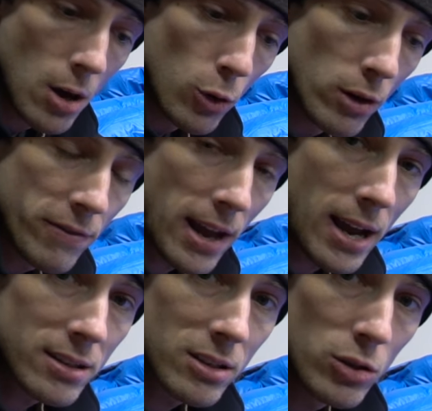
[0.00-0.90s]
or if that
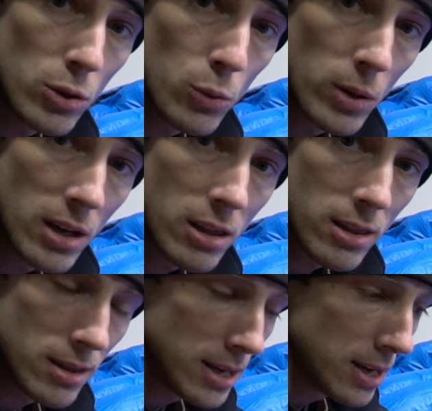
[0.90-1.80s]
has to do
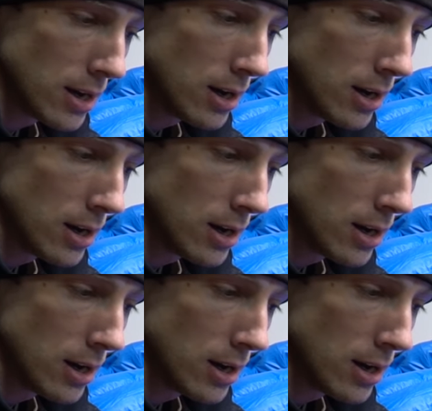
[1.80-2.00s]
with the,